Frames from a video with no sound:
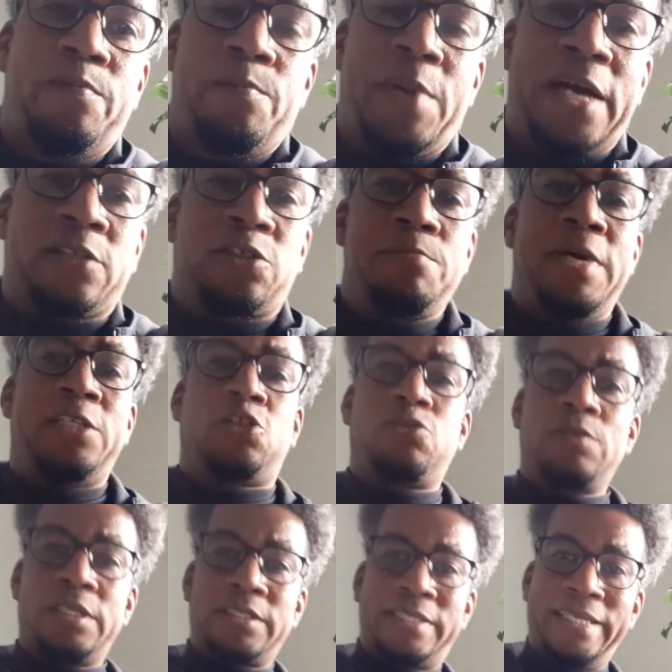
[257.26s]
Back to my
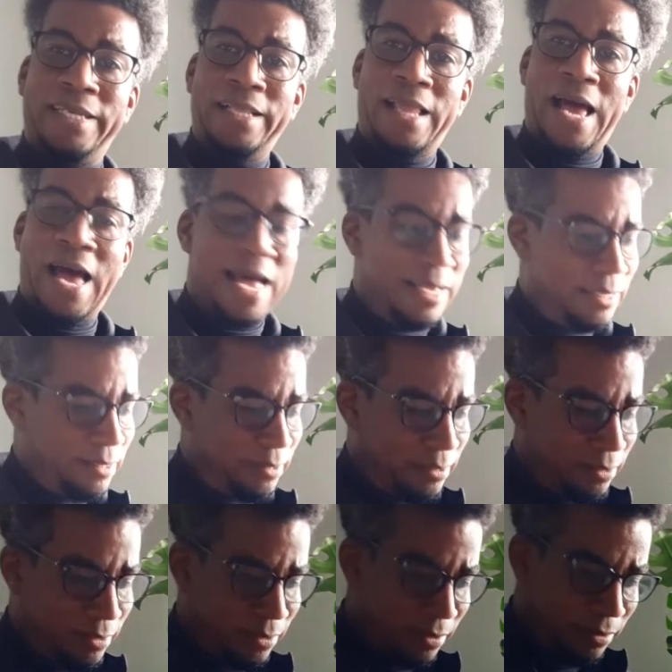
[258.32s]
trusty
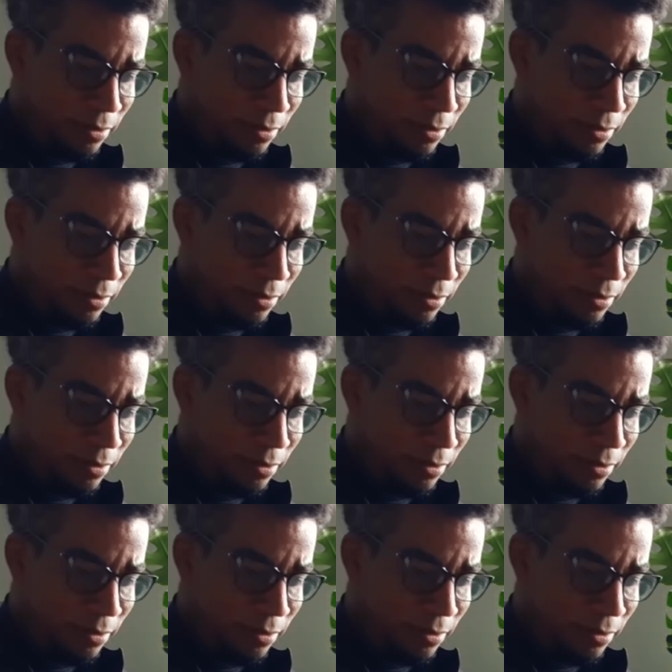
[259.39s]
glass.